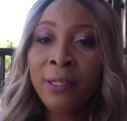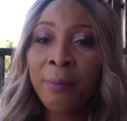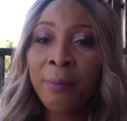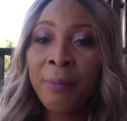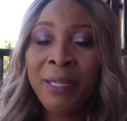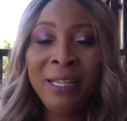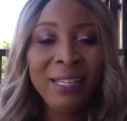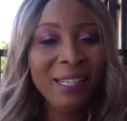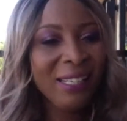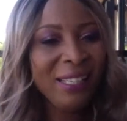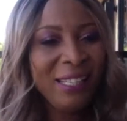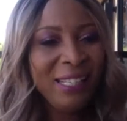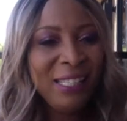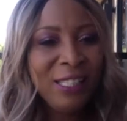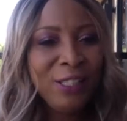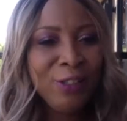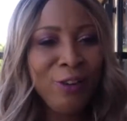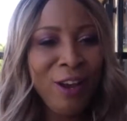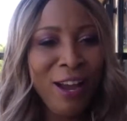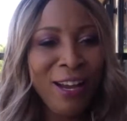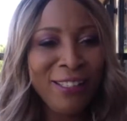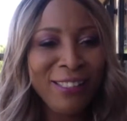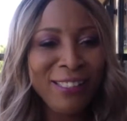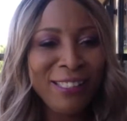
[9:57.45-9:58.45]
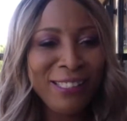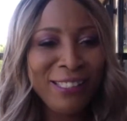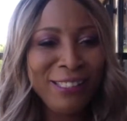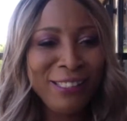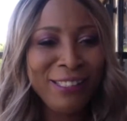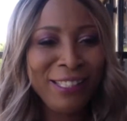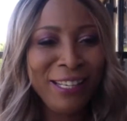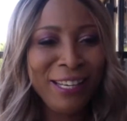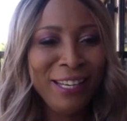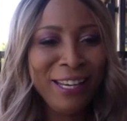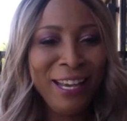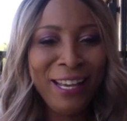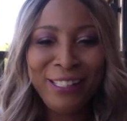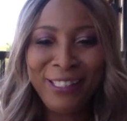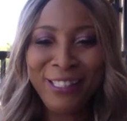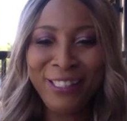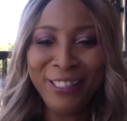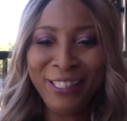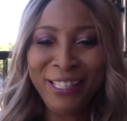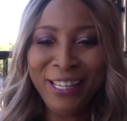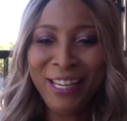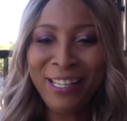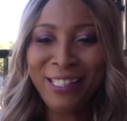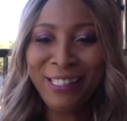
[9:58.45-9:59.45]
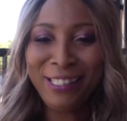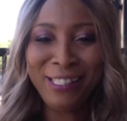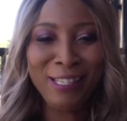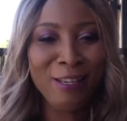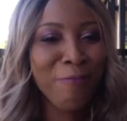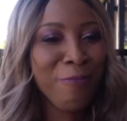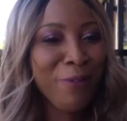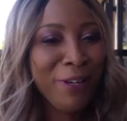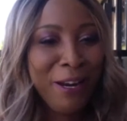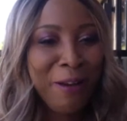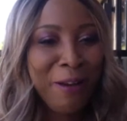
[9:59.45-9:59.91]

I'm a little distracted today, as you can see,